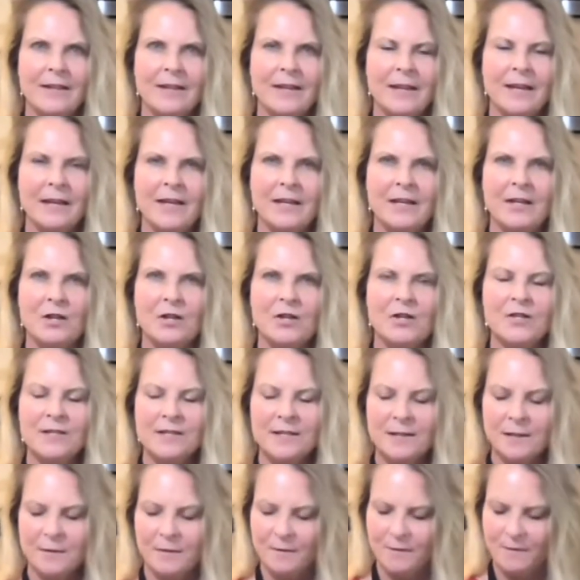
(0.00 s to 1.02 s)
And
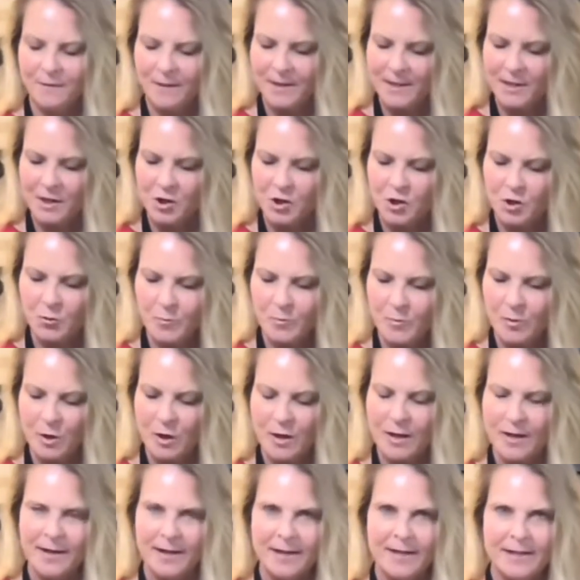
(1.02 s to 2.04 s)
here's the finished
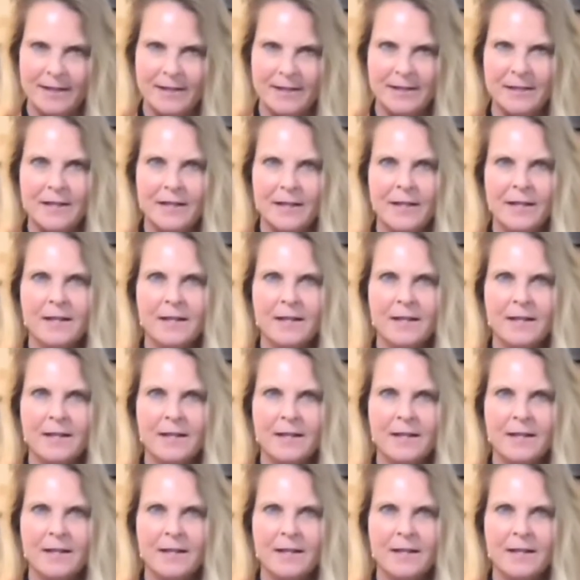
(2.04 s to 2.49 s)
product.